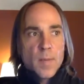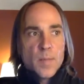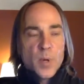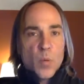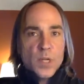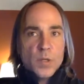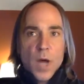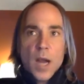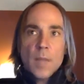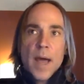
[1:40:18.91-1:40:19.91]
But when you
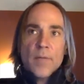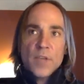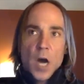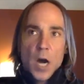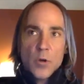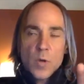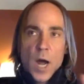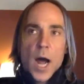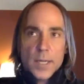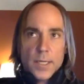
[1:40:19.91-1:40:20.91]
talk about the
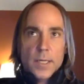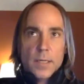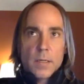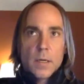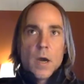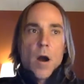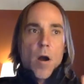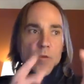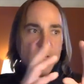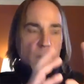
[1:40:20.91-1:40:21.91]
Anunnaki,
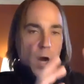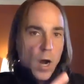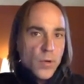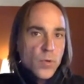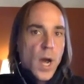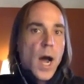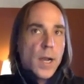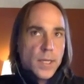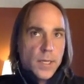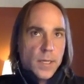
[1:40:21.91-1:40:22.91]
are the
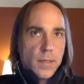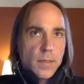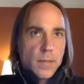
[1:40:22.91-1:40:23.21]
Anunnaki